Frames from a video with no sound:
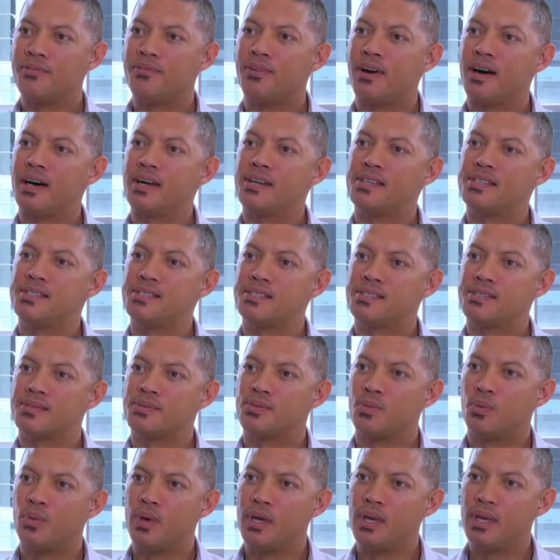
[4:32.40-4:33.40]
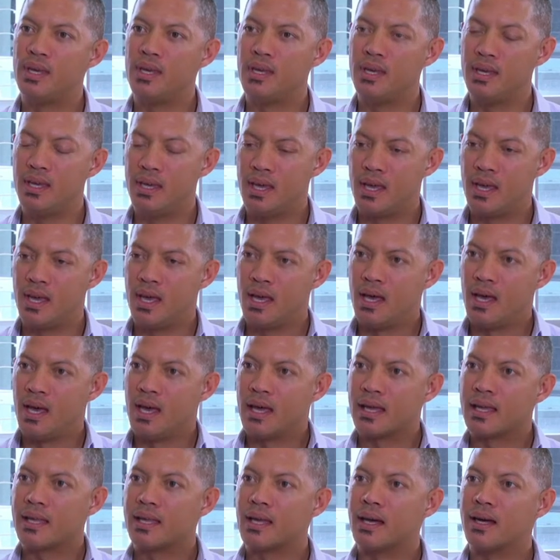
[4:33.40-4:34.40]
advise we
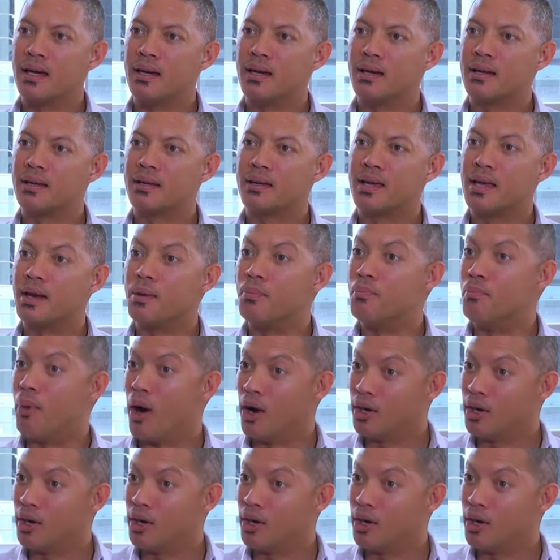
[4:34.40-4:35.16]
get a